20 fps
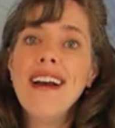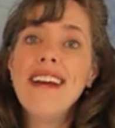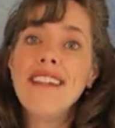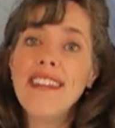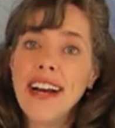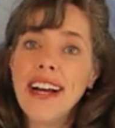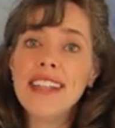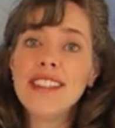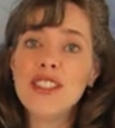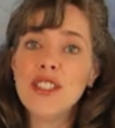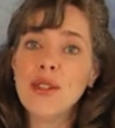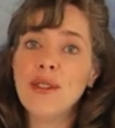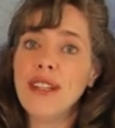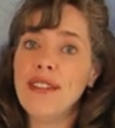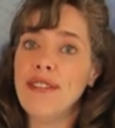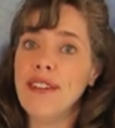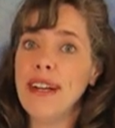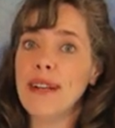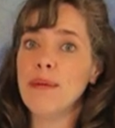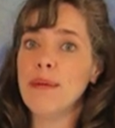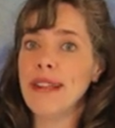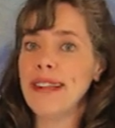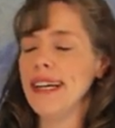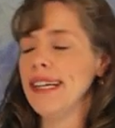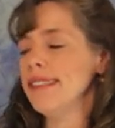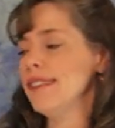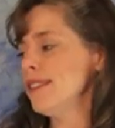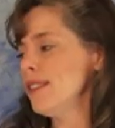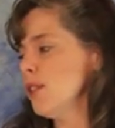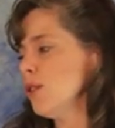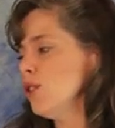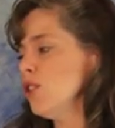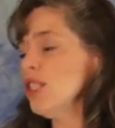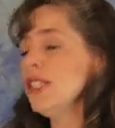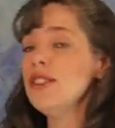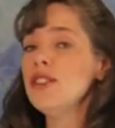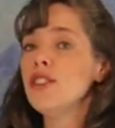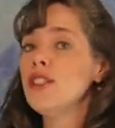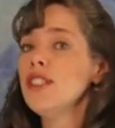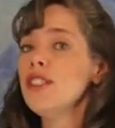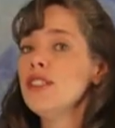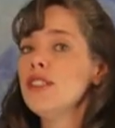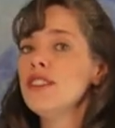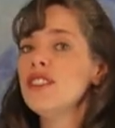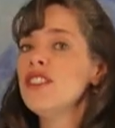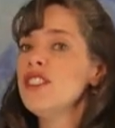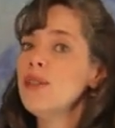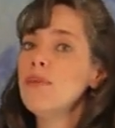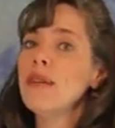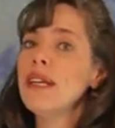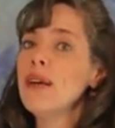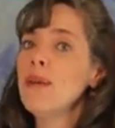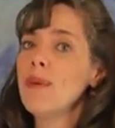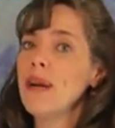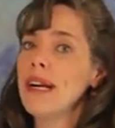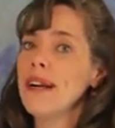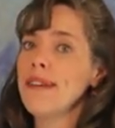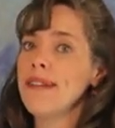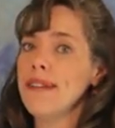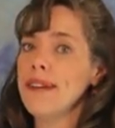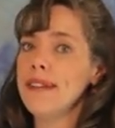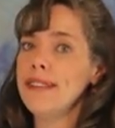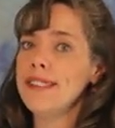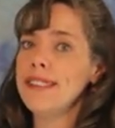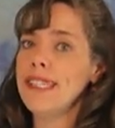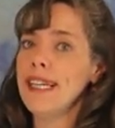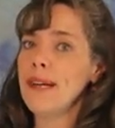That's totally fine with us. So just to be aware that